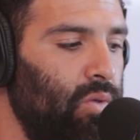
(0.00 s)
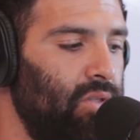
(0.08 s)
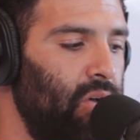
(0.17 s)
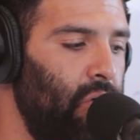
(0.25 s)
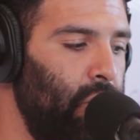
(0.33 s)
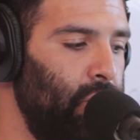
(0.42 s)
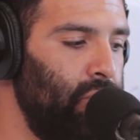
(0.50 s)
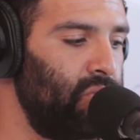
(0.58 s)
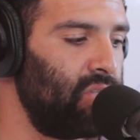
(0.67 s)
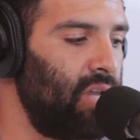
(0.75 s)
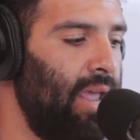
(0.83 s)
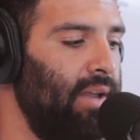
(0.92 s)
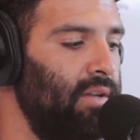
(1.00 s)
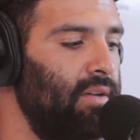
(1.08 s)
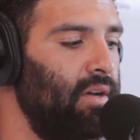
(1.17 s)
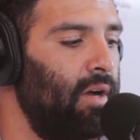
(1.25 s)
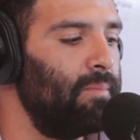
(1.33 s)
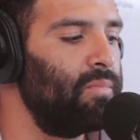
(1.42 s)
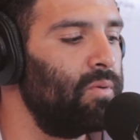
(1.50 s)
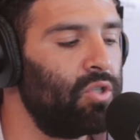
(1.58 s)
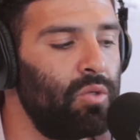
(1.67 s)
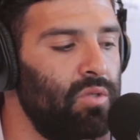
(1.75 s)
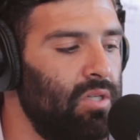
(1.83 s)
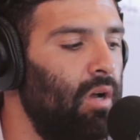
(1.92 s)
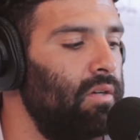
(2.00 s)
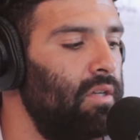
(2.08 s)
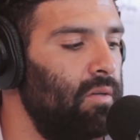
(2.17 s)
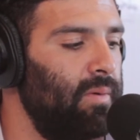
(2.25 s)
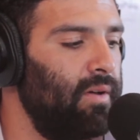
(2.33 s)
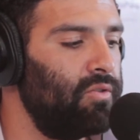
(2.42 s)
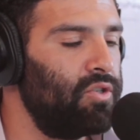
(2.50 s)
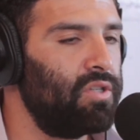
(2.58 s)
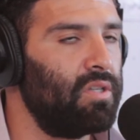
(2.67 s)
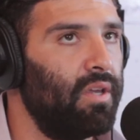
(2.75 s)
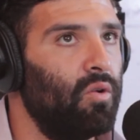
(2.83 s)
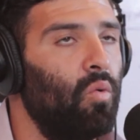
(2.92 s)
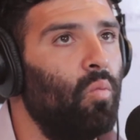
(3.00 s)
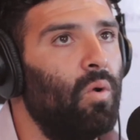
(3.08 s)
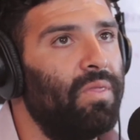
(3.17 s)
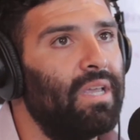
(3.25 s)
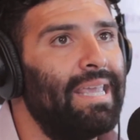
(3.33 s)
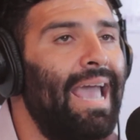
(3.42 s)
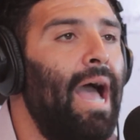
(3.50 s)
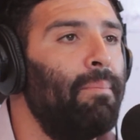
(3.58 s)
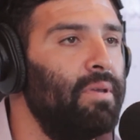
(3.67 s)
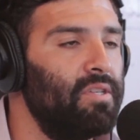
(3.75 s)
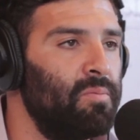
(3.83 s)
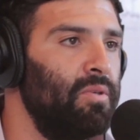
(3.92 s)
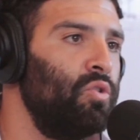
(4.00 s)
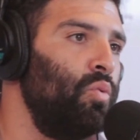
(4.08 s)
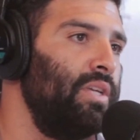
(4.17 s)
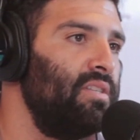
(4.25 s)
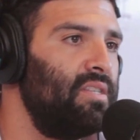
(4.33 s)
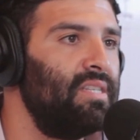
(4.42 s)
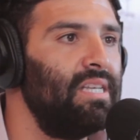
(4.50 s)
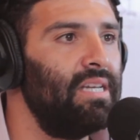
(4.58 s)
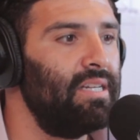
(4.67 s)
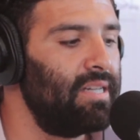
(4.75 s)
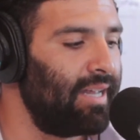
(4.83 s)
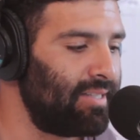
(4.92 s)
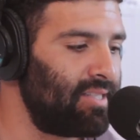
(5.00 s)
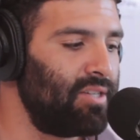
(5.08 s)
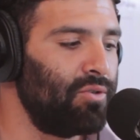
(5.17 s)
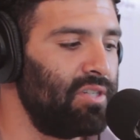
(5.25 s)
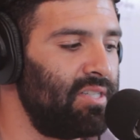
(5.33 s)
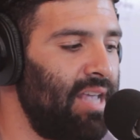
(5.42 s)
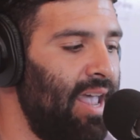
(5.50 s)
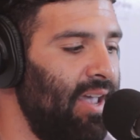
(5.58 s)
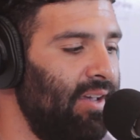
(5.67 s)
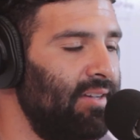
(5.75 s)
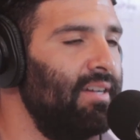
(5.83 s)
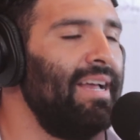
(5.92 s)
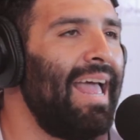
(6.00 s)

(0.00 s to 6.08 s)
with the host, and she was talking about just like what the gap is between seed and Series A.